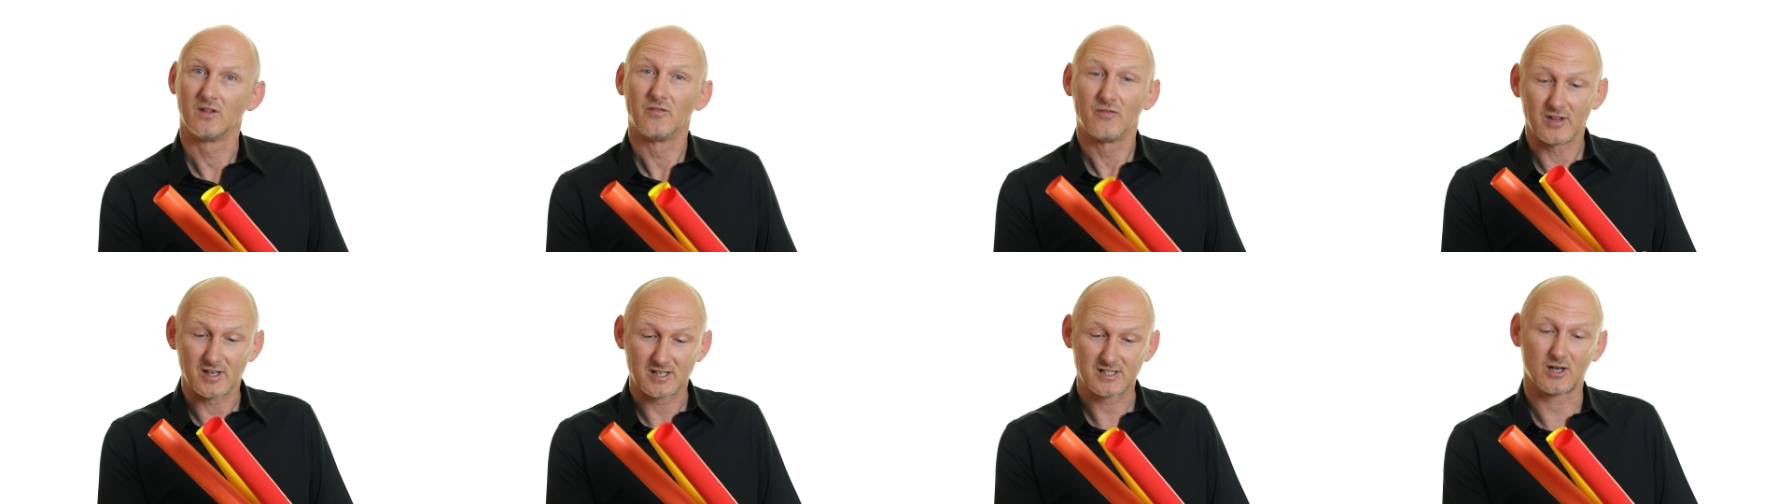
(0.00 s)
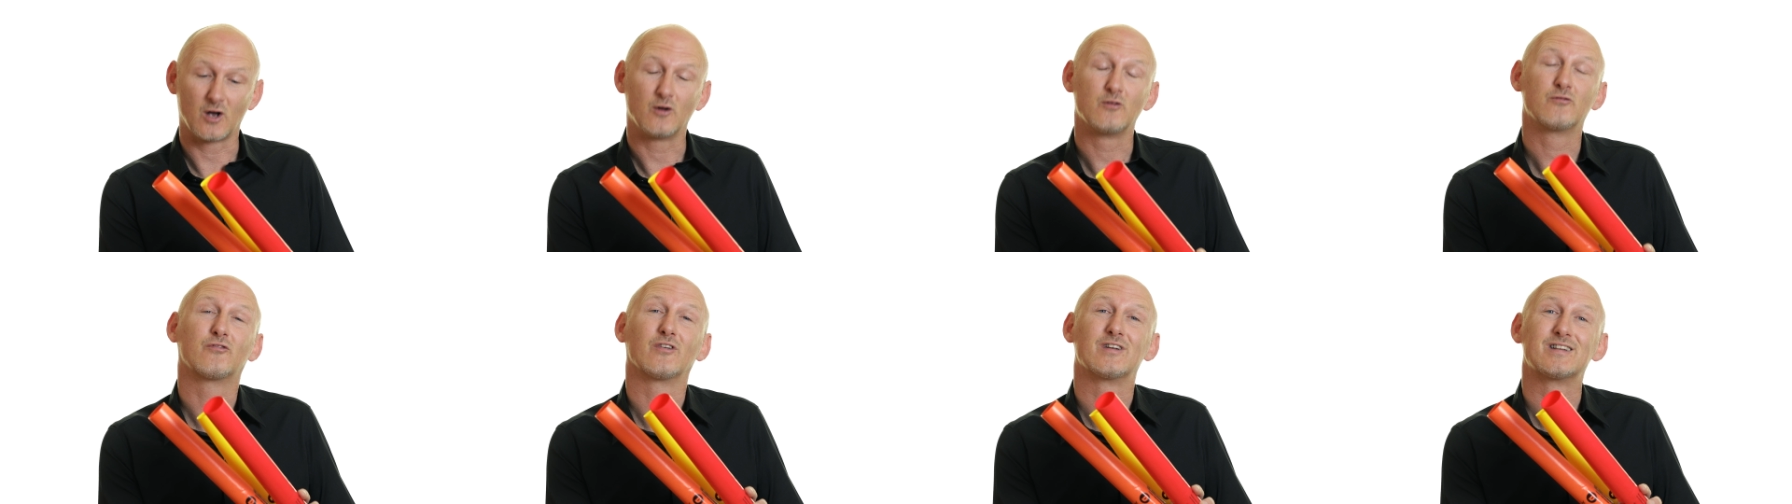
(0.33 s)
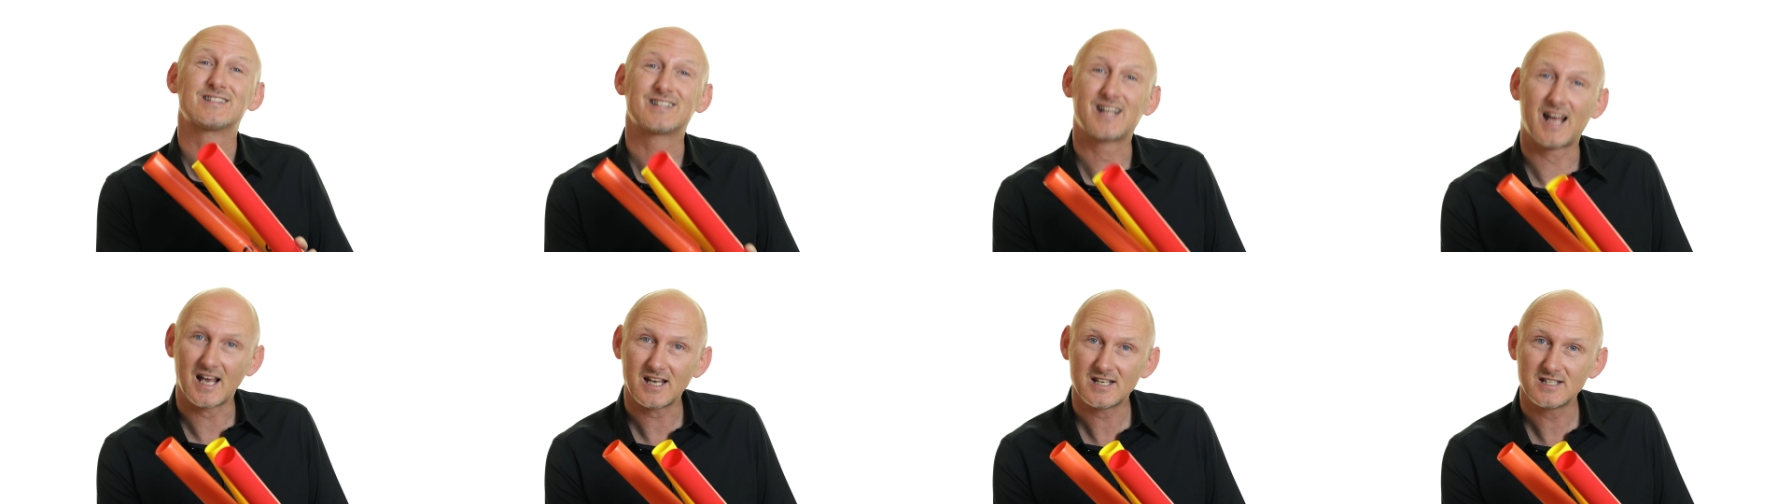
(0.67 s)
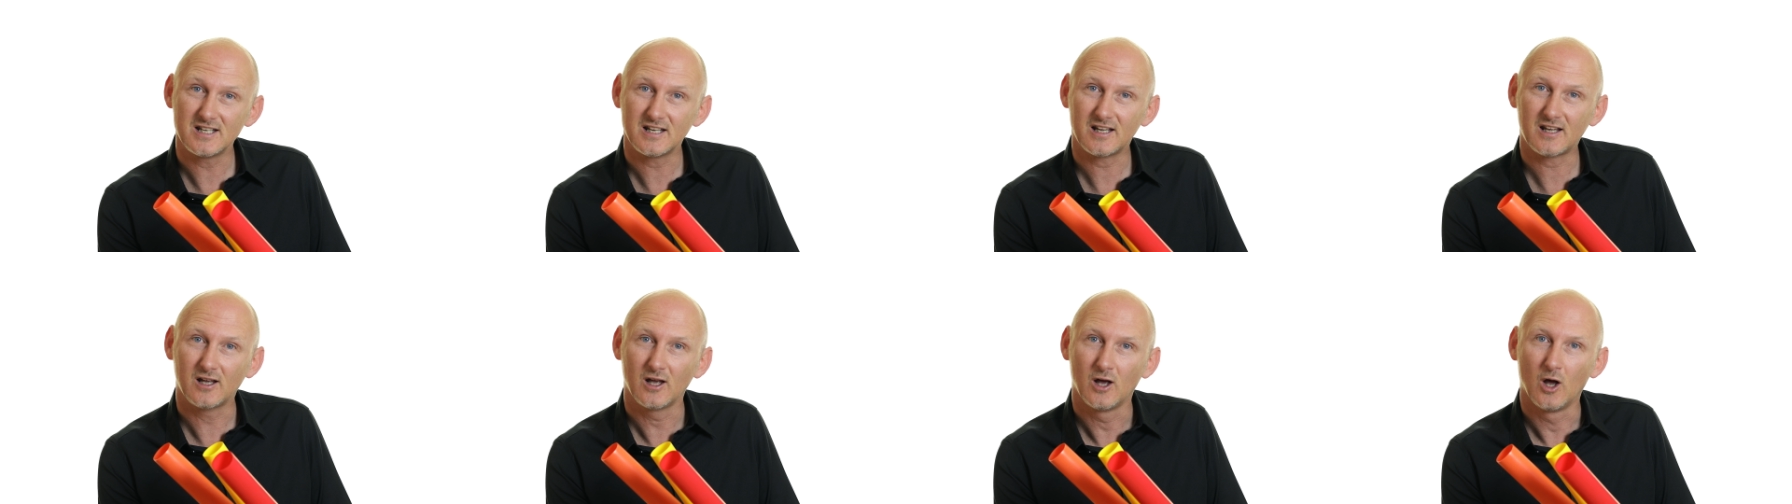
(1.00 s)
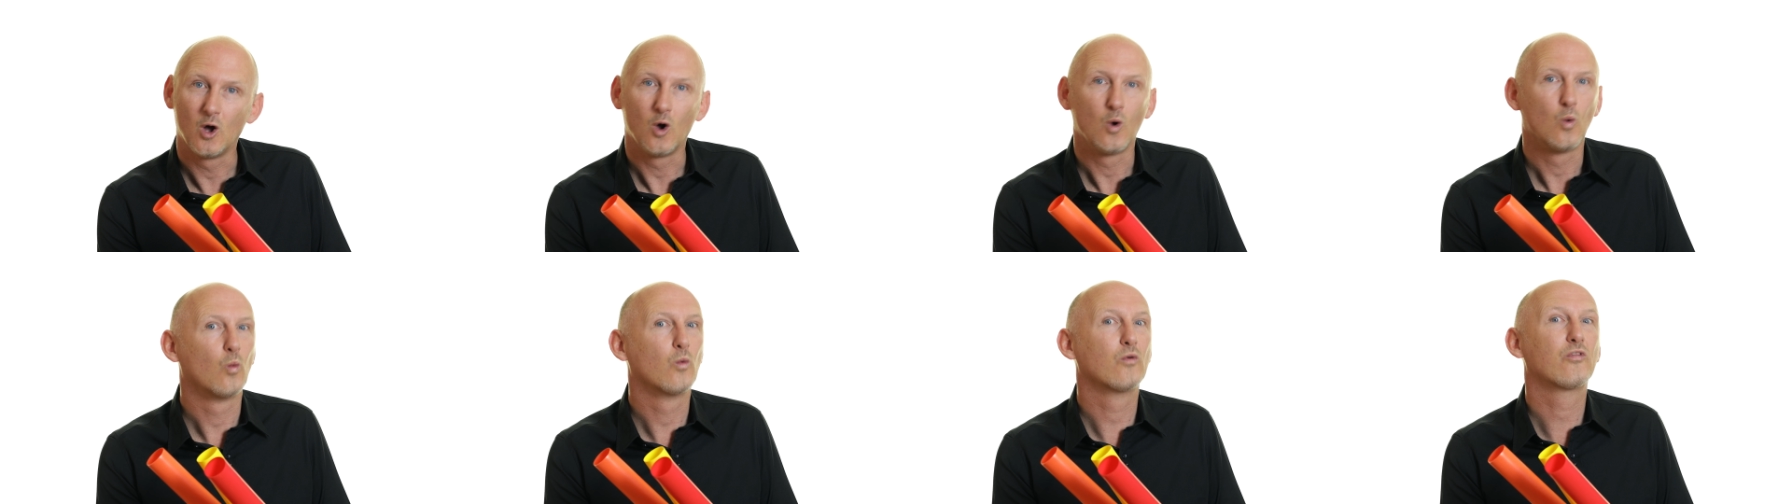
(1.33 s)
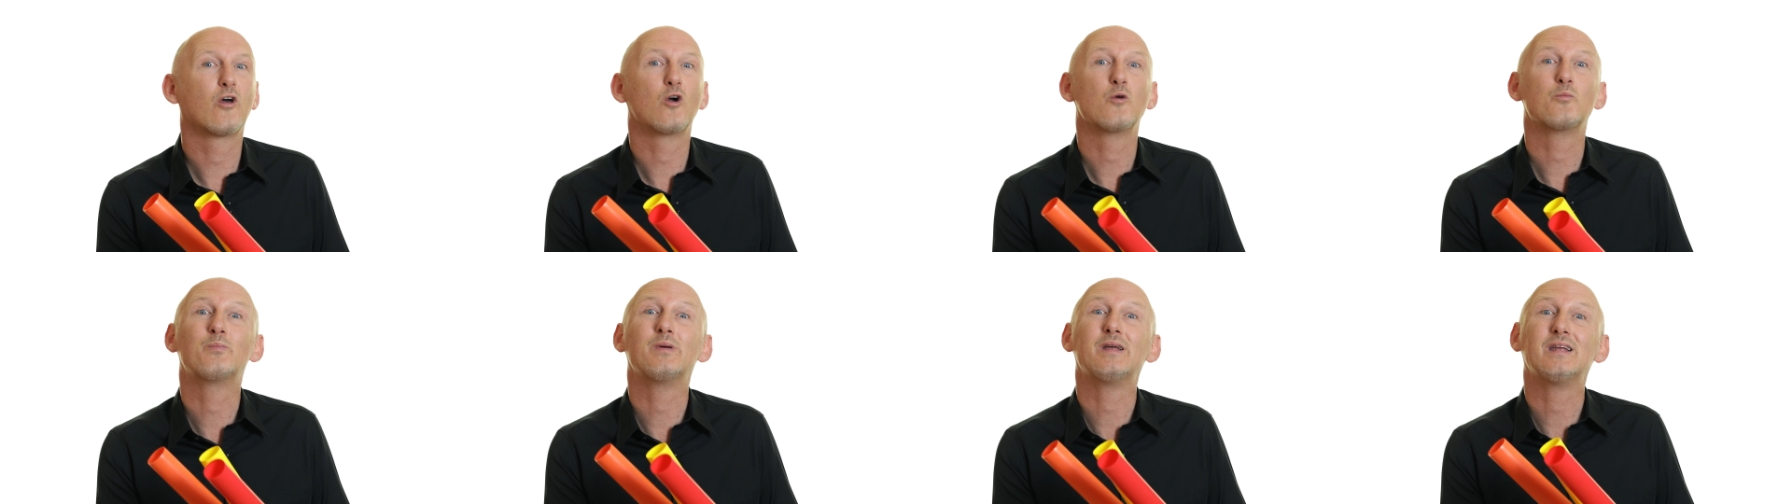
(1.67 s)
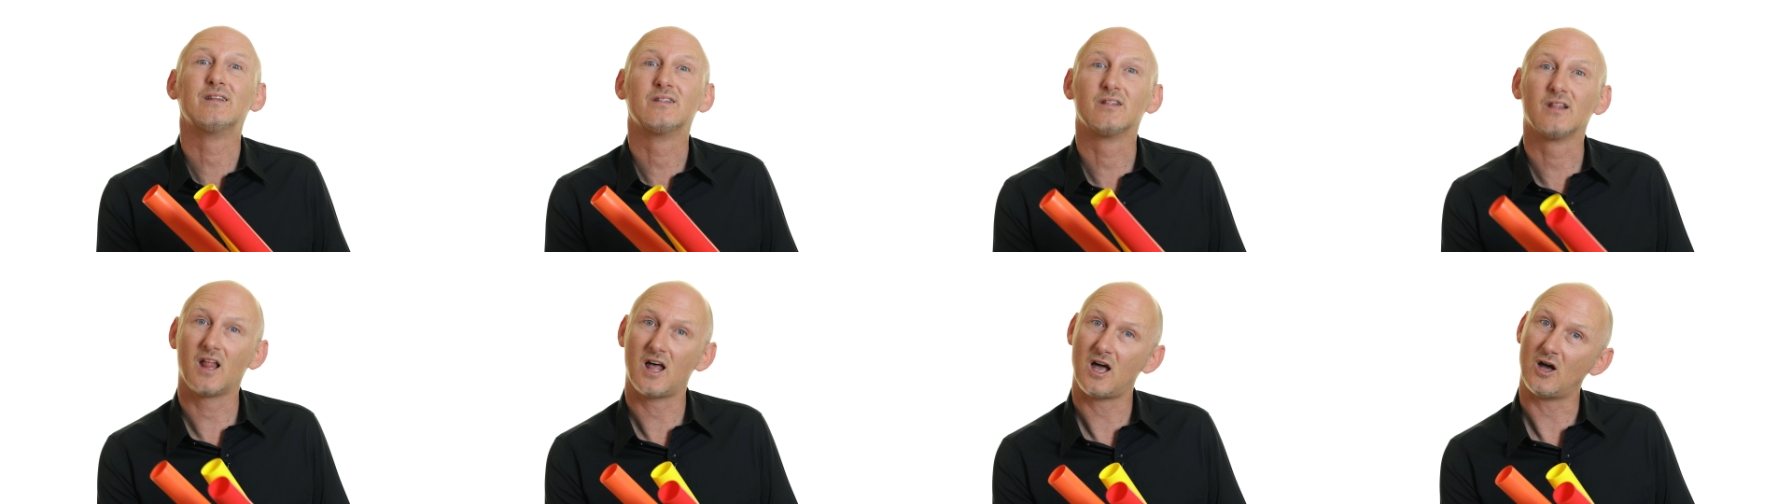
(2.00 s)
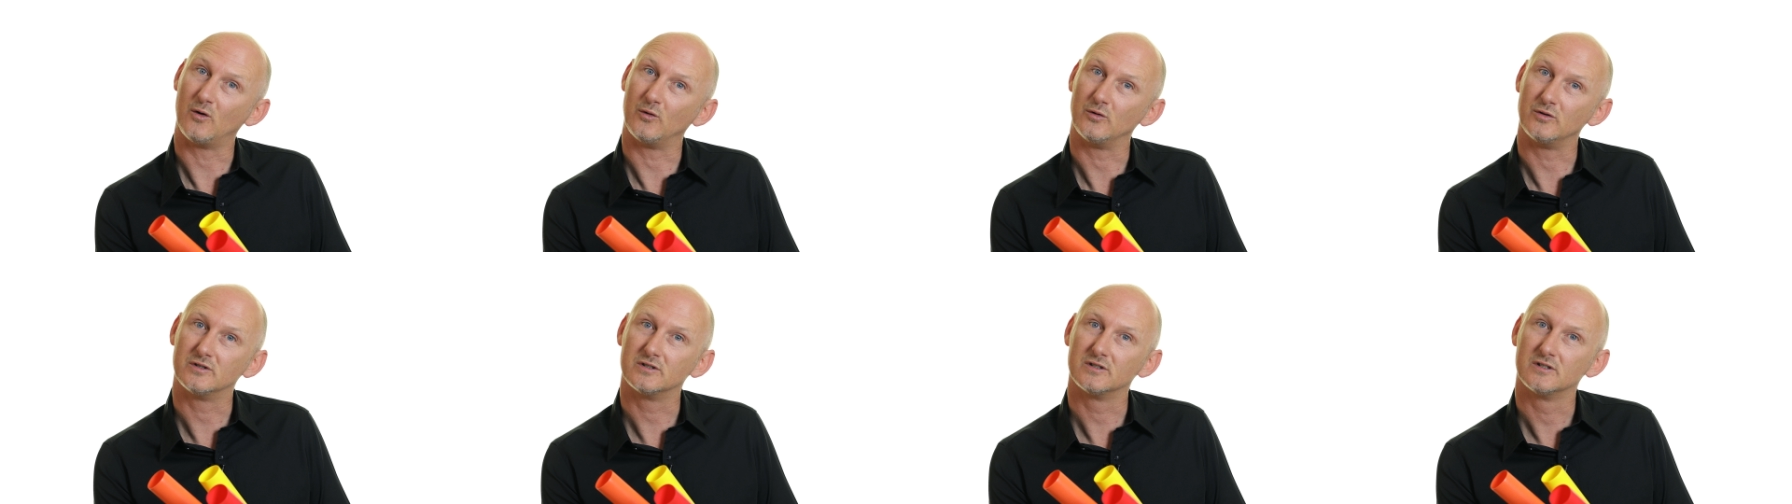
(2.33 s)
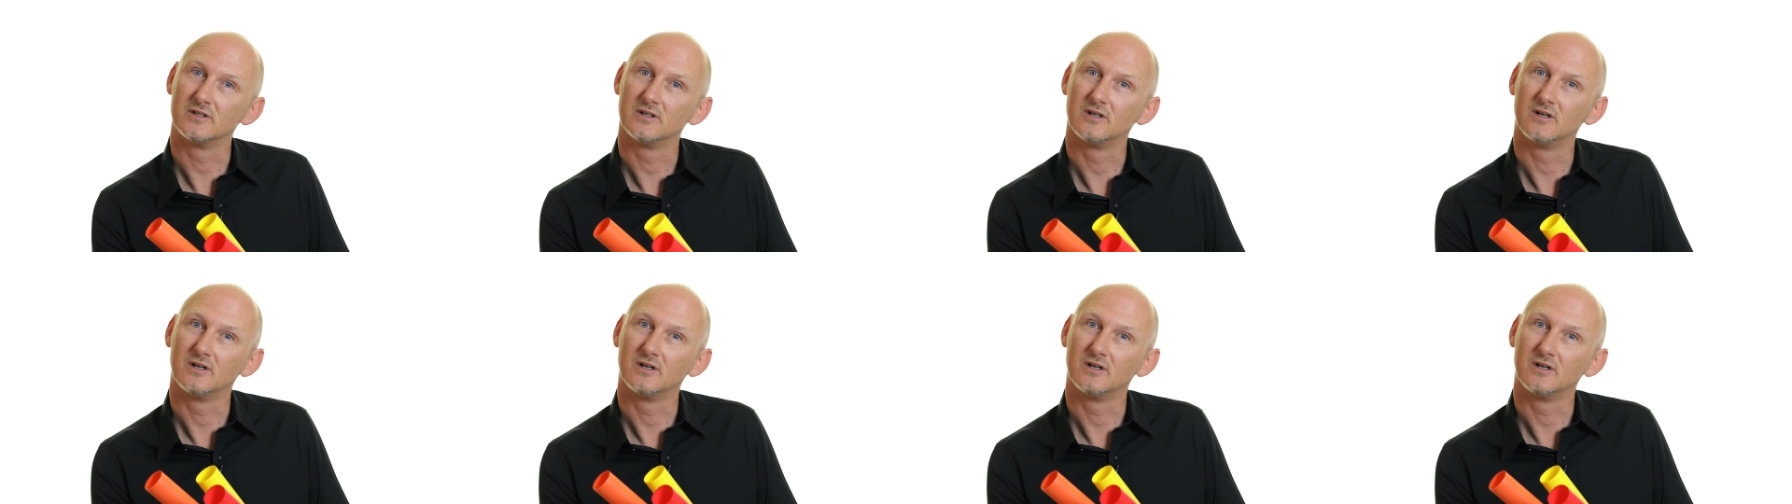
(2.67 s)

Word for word: They sound fantastic without being loud.